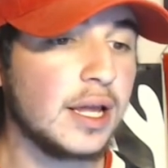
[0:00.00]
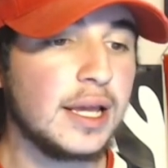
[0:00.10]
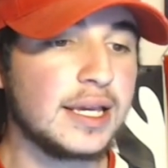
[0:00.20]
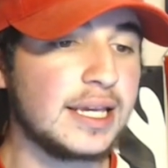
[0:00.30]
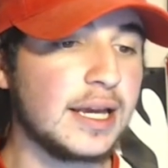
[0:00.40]

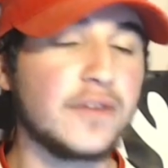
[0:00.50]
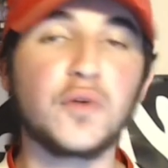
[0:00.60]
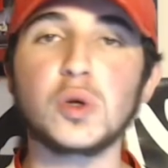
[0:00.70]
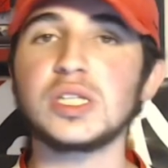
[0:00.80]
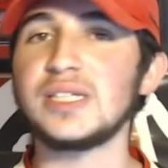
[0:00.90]
He
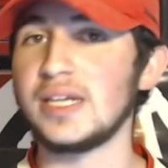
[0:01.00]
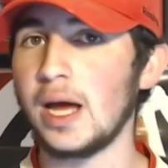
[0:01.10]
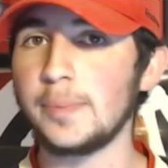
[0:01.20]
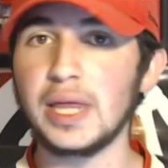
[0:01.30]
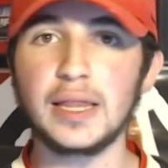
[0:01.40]
unfortunately did
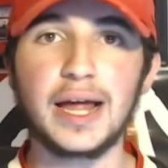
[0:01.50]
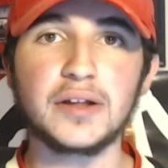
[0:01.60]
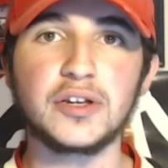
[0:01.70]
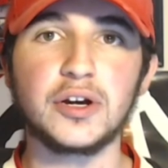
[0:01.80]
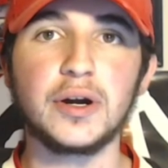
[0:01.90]
not play
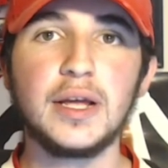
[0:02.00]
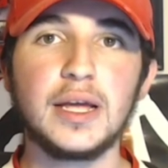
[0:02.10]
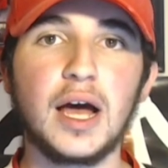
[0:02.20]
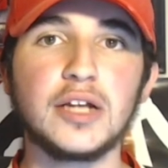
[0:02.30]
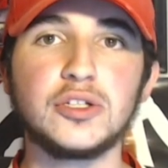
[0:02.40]
last year
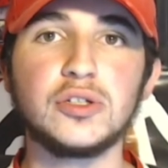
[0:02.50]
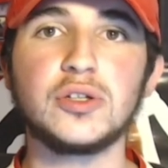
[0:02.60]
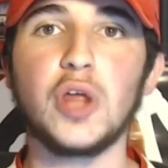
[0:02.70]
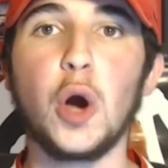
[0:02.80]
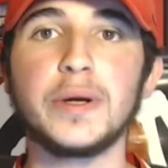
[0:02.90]
uh, due to
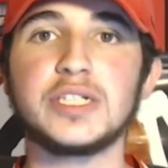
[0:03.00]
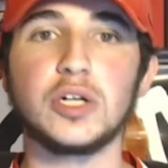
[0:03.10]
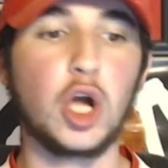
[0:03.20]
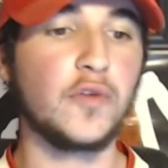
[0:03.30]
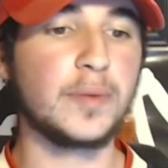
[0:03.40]
the OHL
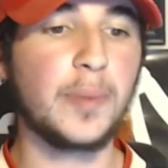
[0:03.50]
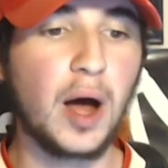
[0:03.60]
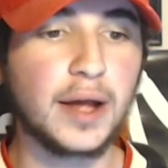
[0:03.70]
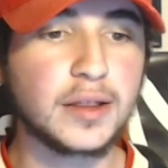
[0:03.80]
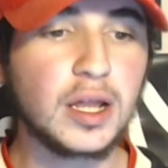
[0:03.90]
COVID
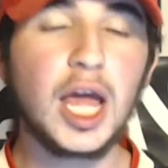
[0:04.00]
pause.